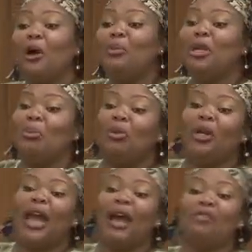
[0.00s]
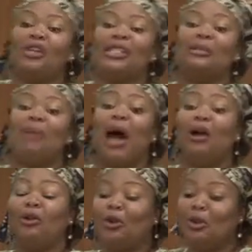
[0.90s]
up in the morning and having a
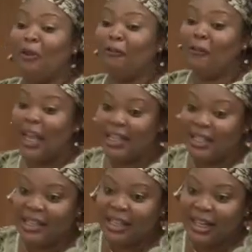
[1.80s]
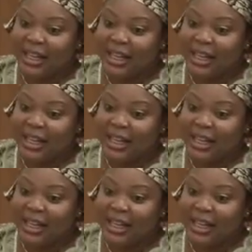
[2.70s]
smile on your face